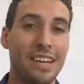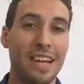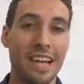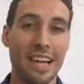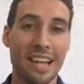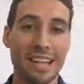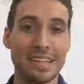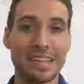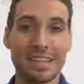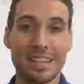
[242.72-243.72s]

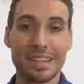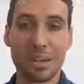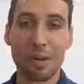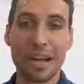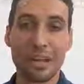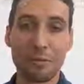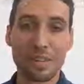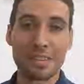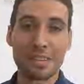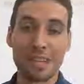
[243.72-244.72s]
and combine it
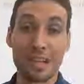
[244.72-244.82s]
with